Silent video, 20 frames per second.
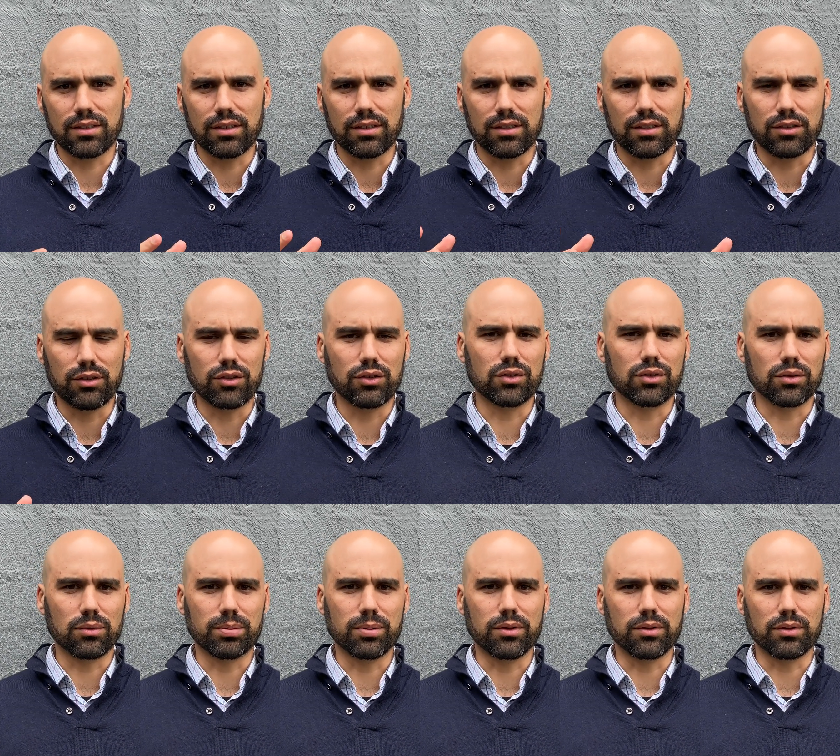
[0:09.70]
a news
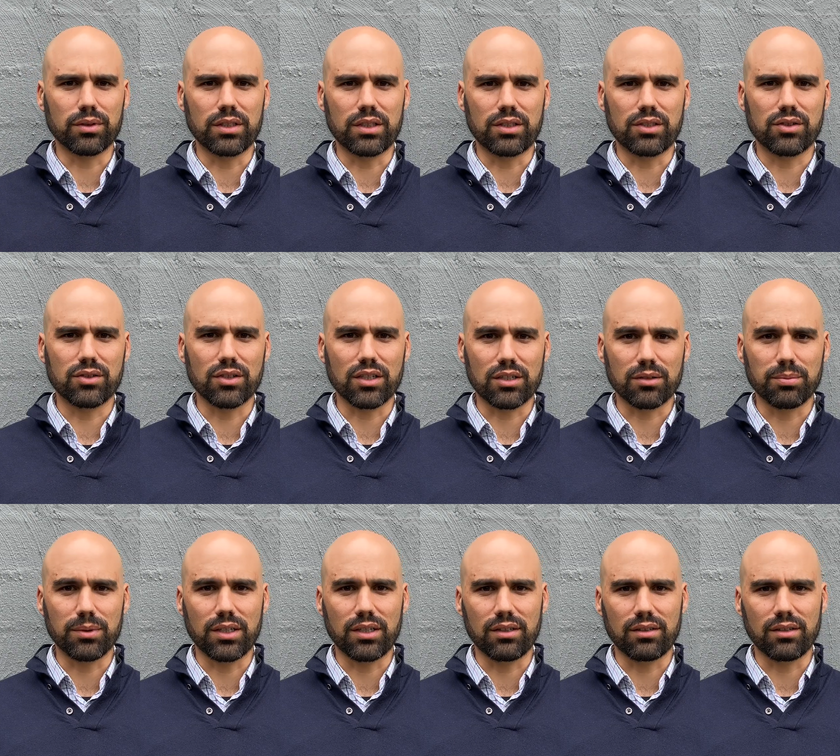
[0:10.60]
report really struck
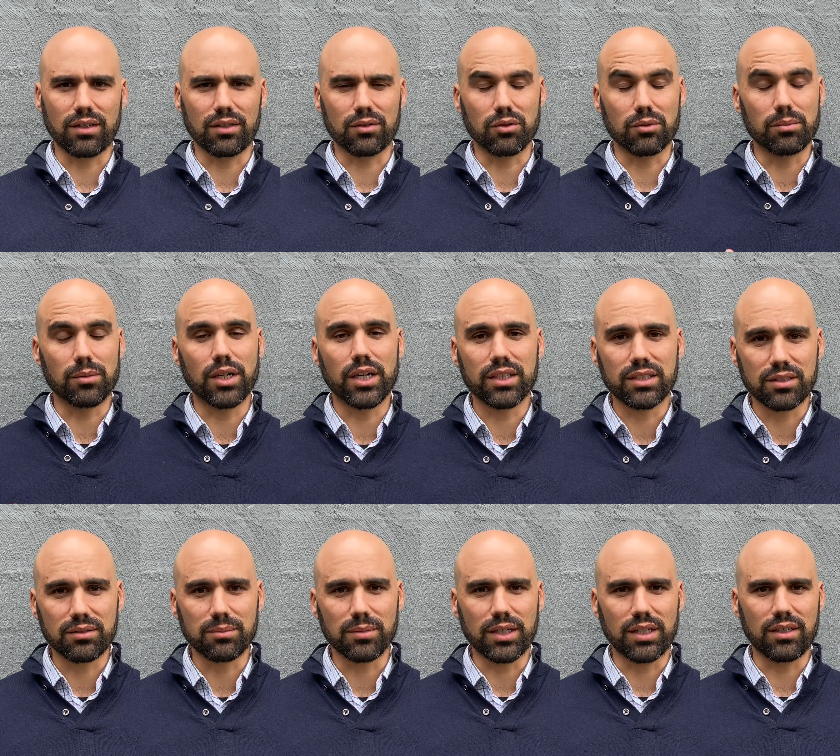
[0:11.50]
me and
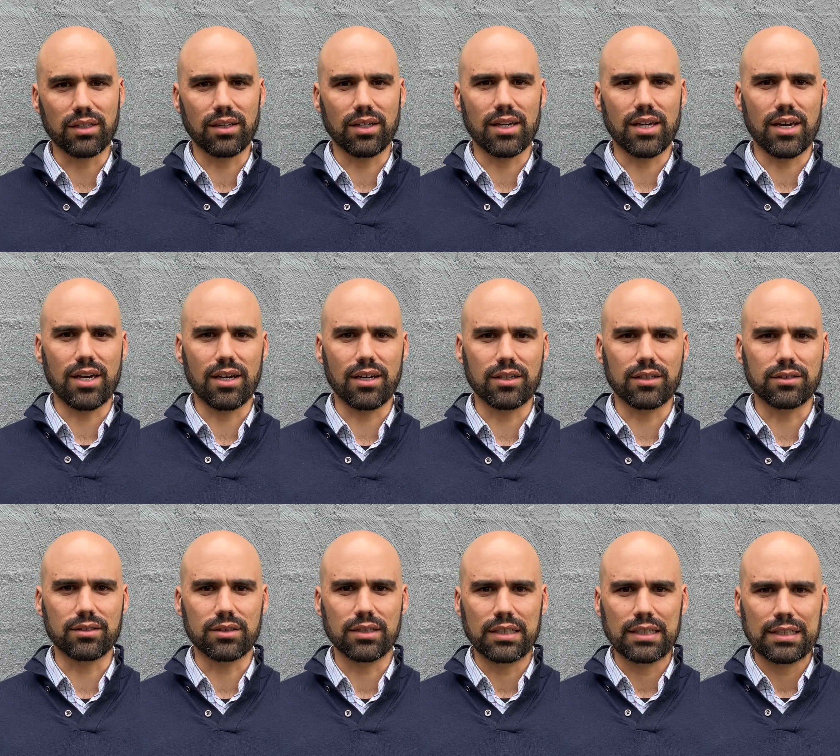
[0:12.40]
reminded me
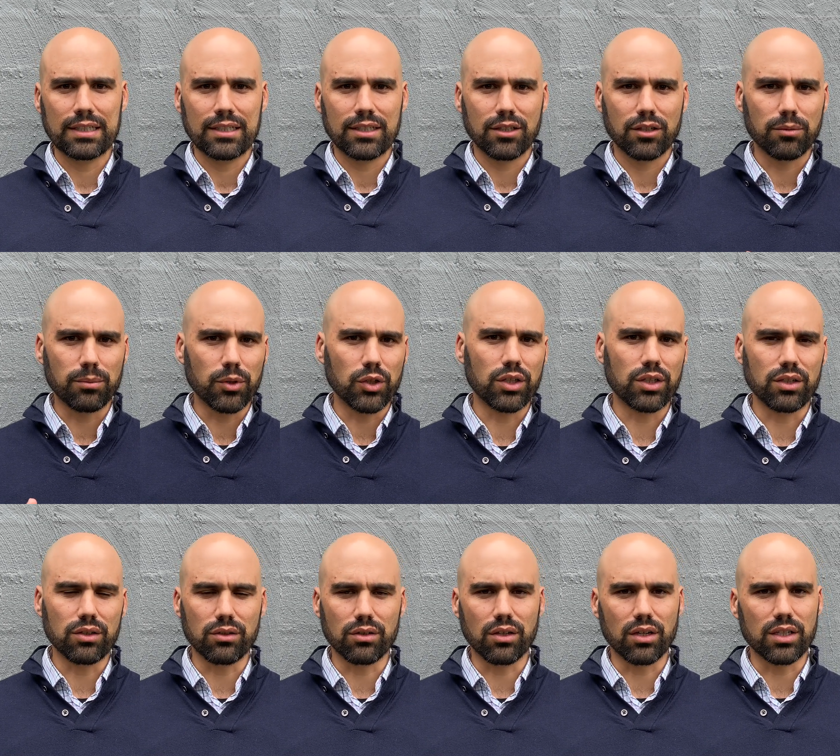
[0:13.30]
how community
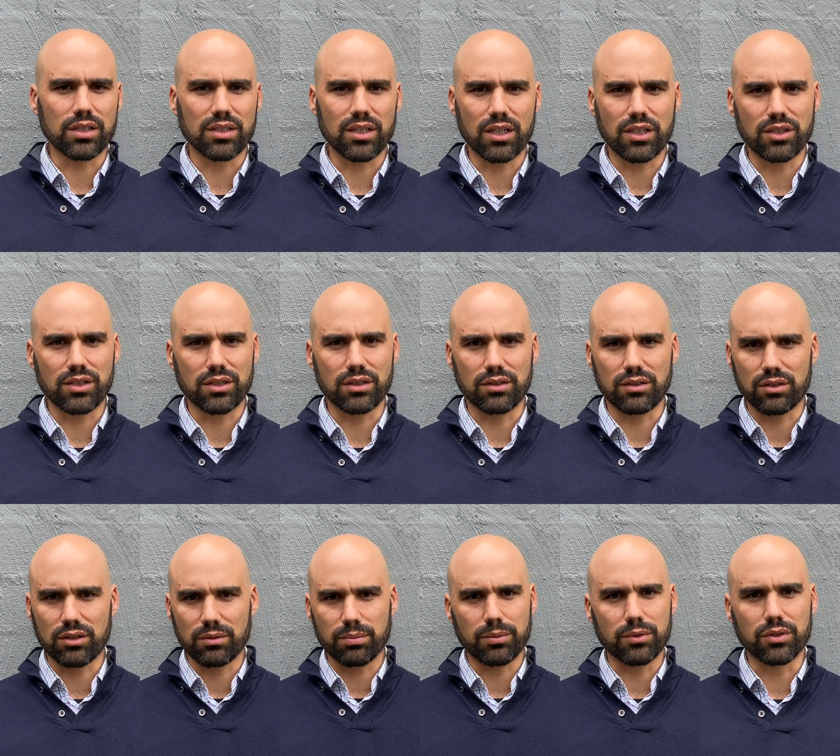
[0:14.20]
organisations,
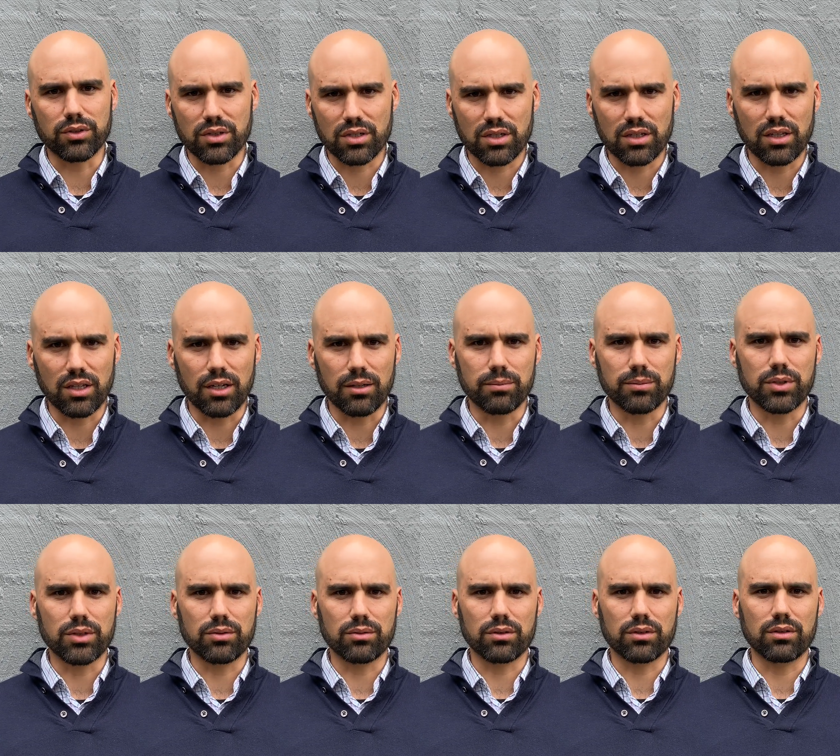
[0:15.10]
sports
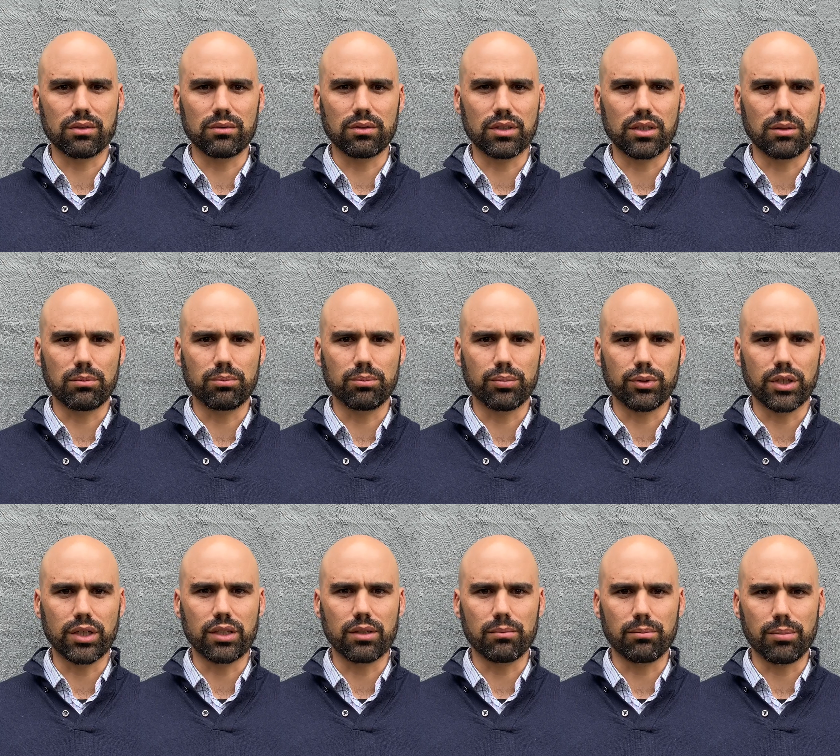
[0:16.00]
clubs can really
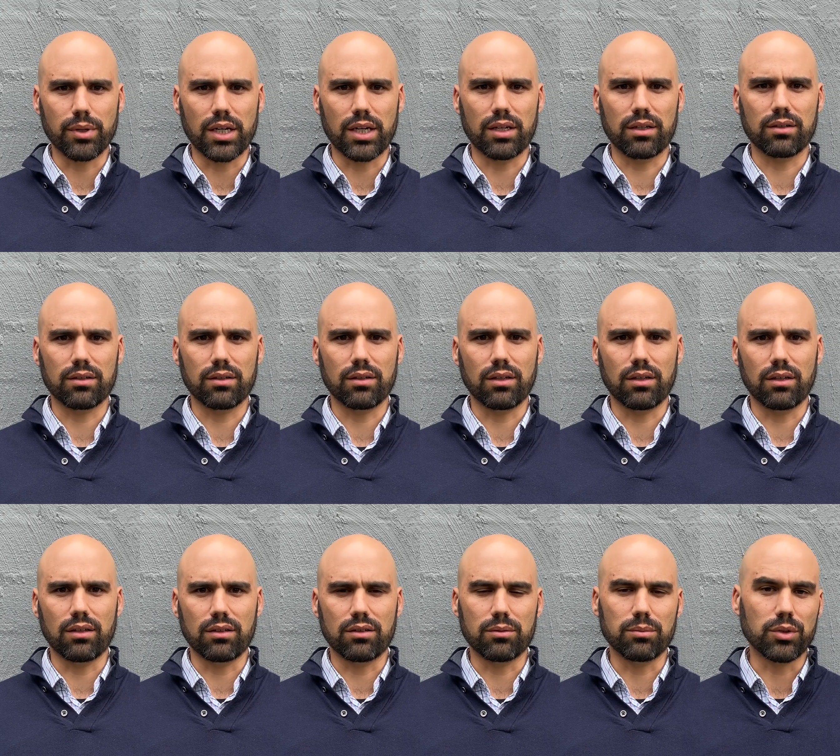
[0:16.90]
bring back
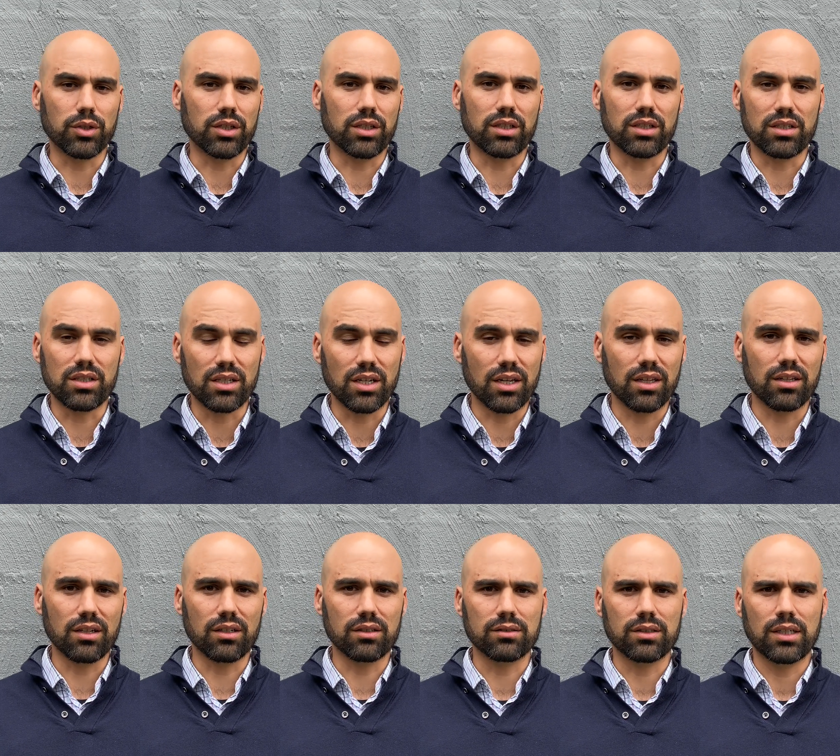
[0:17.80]
a community
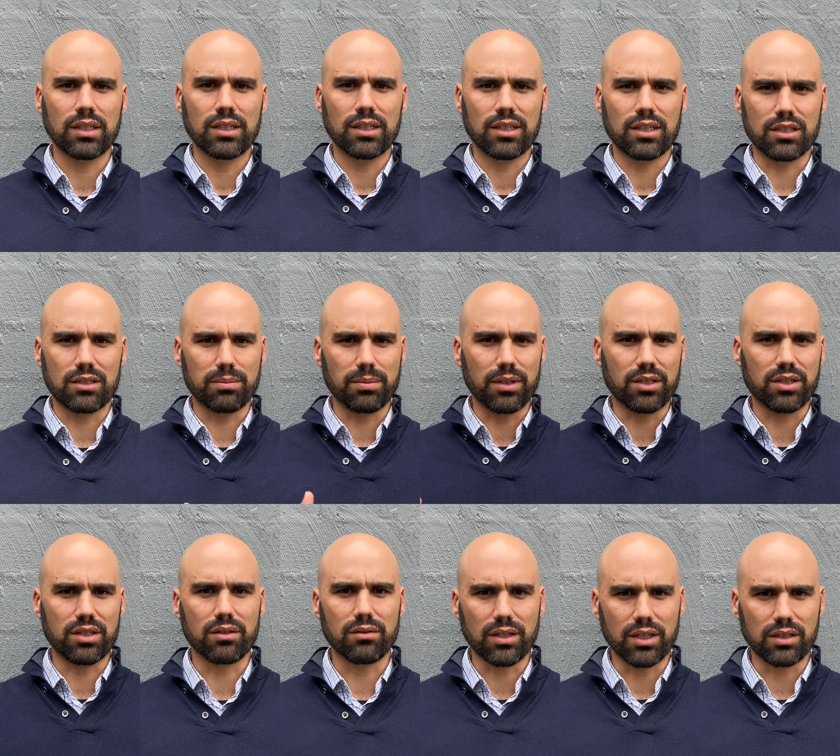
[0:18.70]
together,
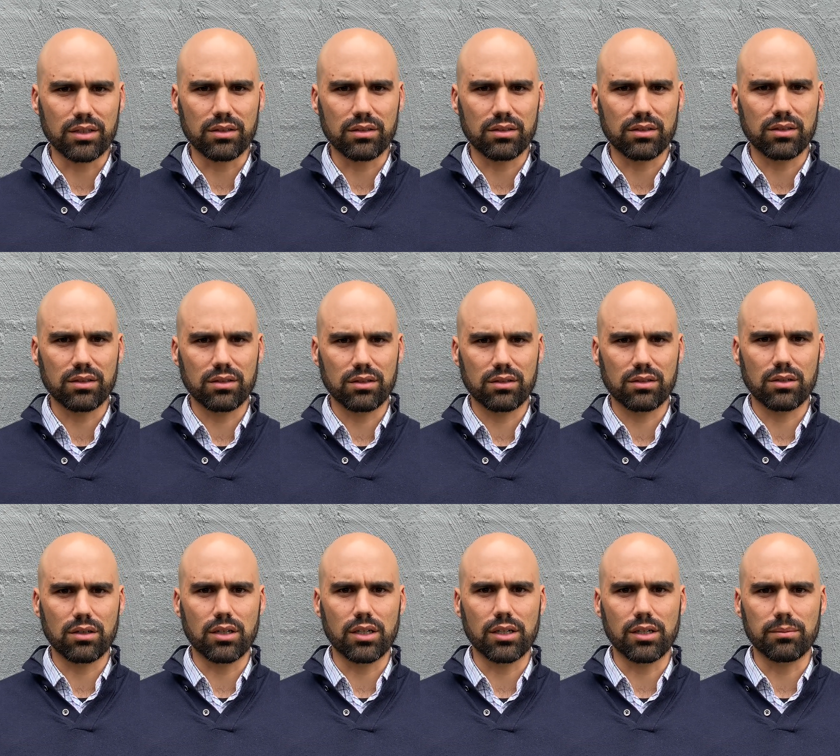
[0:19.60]
especially around this
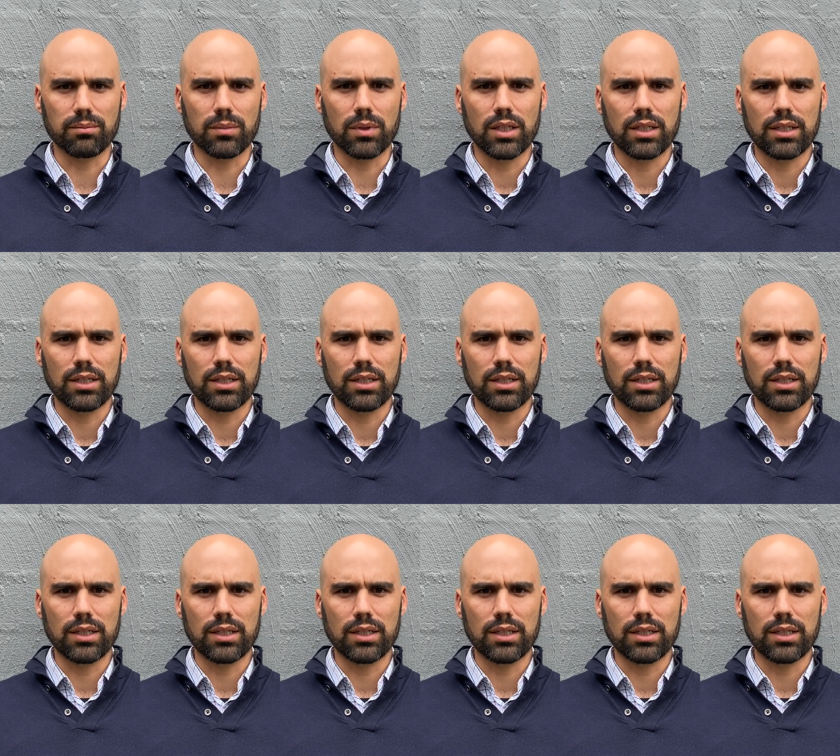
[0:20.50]
time.